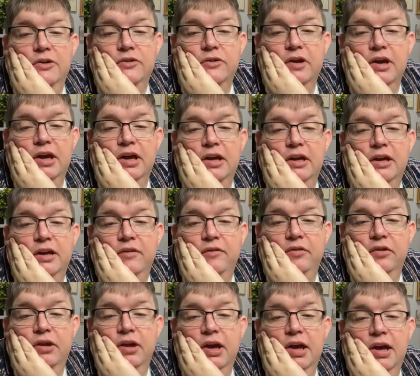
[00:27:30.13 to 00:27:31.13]
I use a can
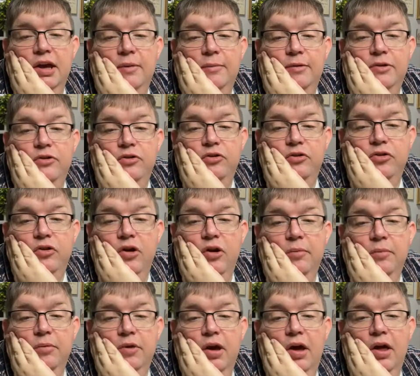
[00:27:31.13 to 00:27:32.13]
of deviled ham and
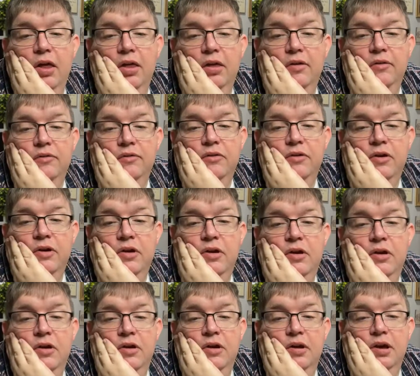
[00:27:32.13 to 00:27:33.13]
chopped olives
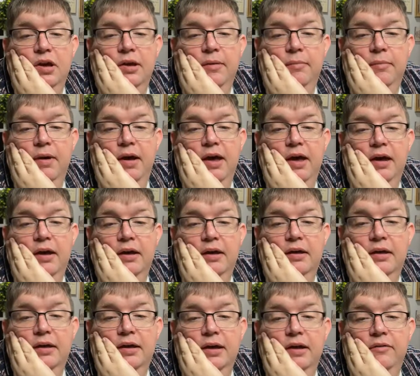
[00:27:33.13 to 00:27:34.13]
in
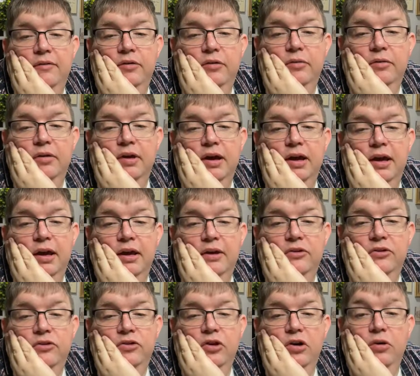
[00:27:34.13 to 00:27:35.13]
my deviled
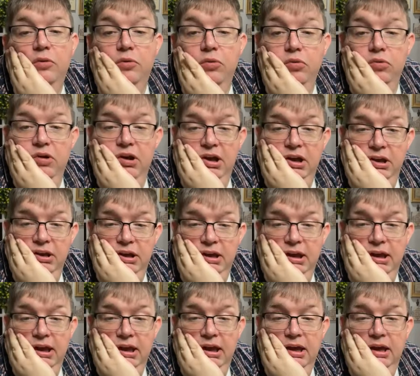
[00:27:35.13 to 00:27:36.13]
eggs, John.
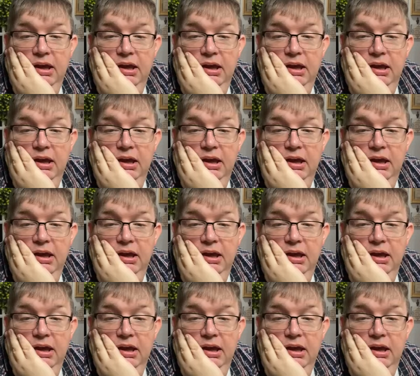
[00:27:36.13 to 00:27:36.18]
Really?